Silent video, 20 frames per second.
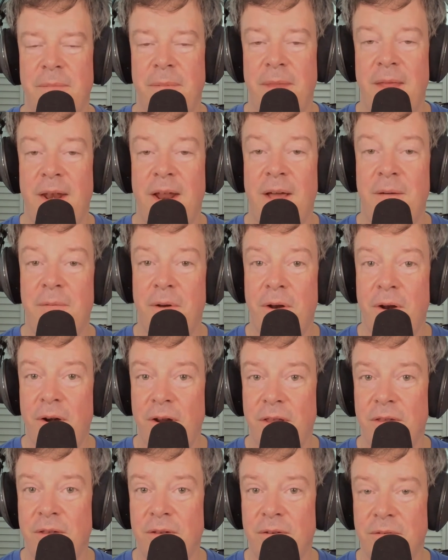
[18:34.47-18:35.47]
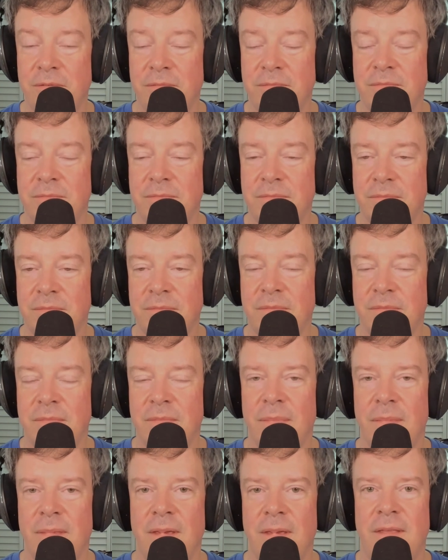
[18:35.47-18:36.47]
And I would argue
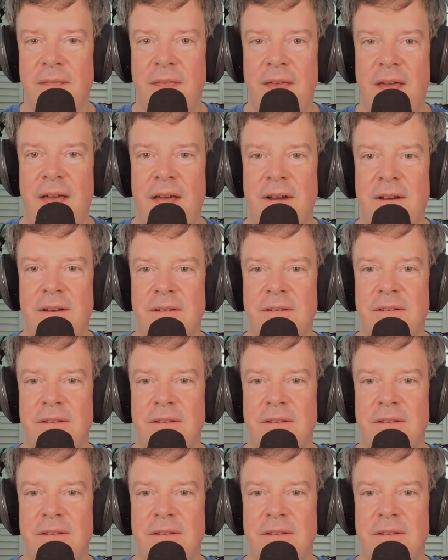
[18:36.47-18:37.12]
that